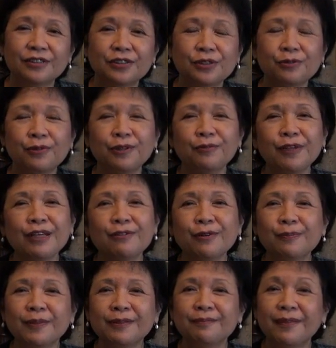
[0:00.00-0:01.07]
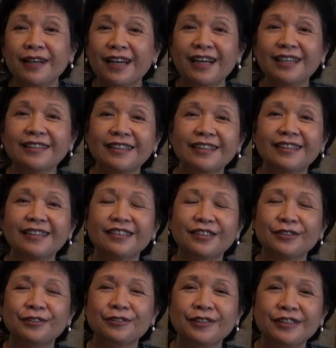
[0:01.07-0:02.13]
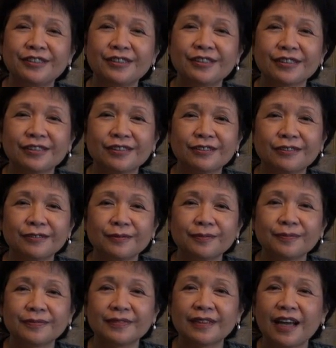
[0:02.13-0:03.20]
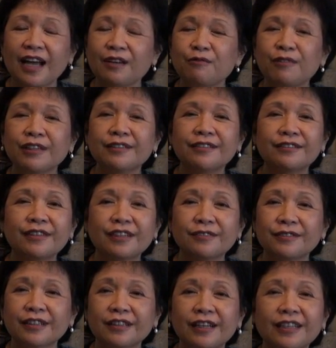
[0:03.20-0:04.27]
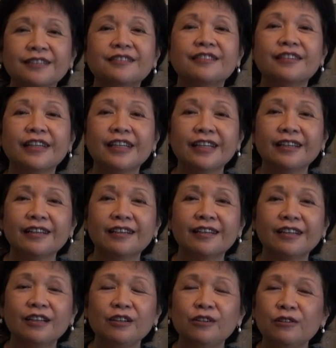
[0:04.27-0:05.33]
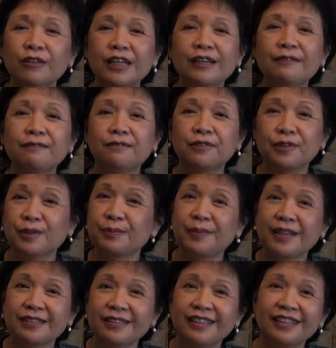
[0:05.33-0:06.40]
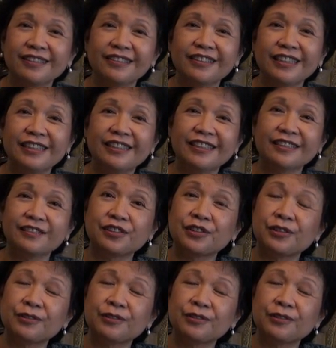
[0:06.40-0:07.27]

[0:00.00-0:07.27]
So when we opened Malate here 2 years ago, I went around the country looking for the best ingredients.